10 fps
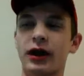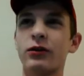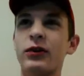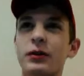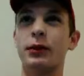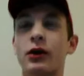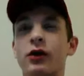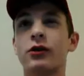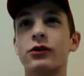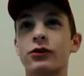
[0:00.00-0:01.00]
I don't know.
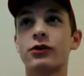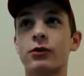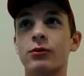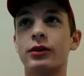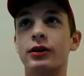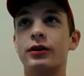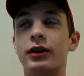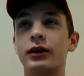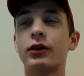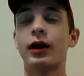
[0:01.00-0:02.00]
I don't think Ben Carson is
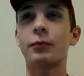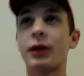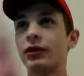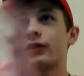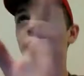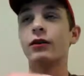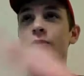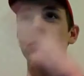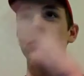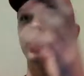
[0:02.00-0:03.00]
going to run. I'm
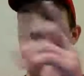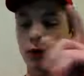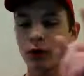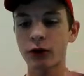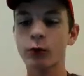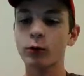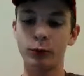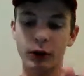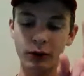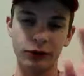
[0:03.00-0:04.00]
thinking of who's ran.
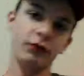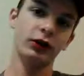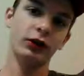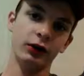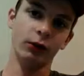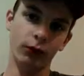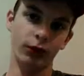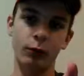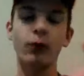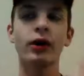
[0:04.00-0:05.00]
Marco Rubio is definitely
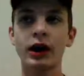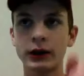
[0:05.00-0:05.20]
going to run.